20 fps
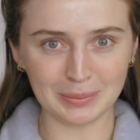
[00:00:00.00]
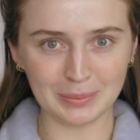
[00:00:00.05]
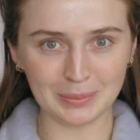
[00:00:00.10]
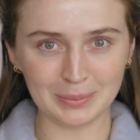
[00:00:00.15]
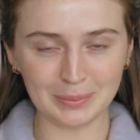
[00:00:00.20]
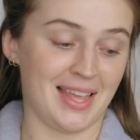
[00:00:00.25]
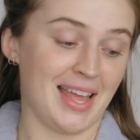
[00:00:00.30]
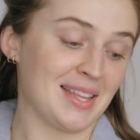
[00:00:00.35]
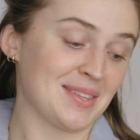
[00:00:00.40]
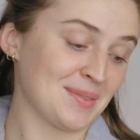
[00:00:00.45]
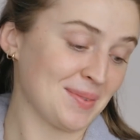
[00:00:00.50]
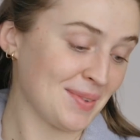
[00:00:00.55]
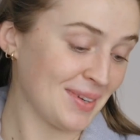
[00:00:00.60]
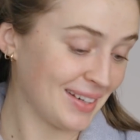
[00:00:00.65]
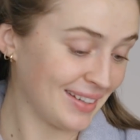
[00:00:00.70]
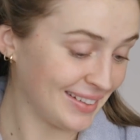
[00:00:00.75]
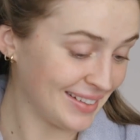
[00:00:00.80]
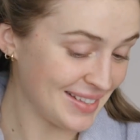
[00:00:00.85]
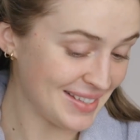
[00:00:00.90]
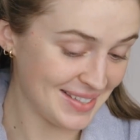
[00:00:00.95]
So that's what we're
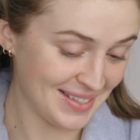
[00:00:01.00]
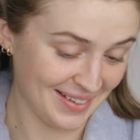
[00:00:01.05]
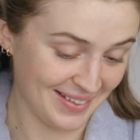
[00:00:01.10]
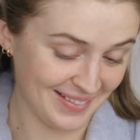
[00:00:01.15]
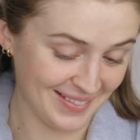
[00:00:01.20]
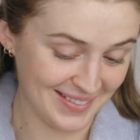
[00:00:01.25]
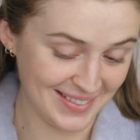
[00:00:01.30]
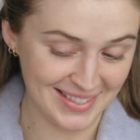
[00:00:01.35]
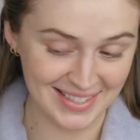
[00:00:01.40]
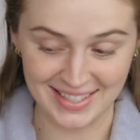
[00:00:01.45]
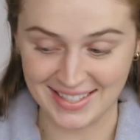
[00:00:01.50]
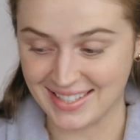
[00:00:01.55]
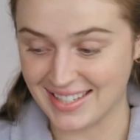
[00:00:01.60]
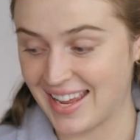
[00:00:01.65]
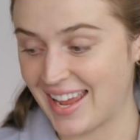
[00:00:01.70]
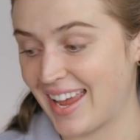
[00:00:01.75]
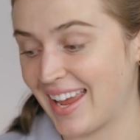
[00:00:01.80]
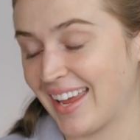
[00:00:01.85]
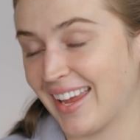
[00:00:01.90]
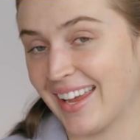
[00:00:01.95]
gonna do
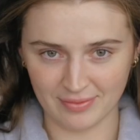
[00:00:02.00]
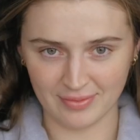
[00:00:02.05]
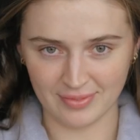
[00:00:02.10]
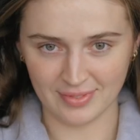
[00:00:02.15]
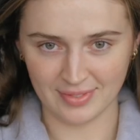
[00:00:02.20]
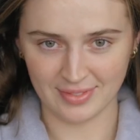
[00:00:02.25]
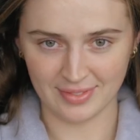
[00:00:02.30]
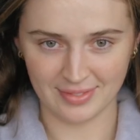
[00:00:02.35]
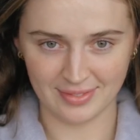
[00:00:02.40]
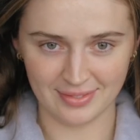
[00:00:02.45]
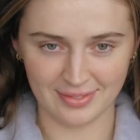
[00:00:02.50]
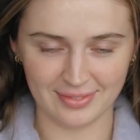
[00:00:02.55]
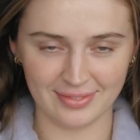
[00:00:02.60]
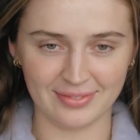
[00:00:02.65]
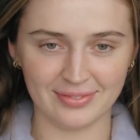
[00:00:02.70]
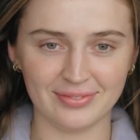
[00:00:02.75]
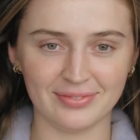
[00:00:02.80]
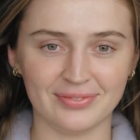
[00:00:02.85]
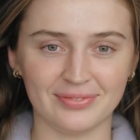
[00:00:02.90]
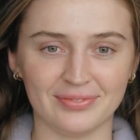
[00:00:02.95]
today.
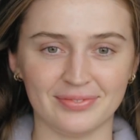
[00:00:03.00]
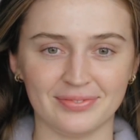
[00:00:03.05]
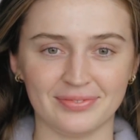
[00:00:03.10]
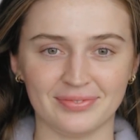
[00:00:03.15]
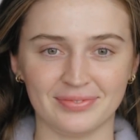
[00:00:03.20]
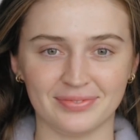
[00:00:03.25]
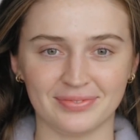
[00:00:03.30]
So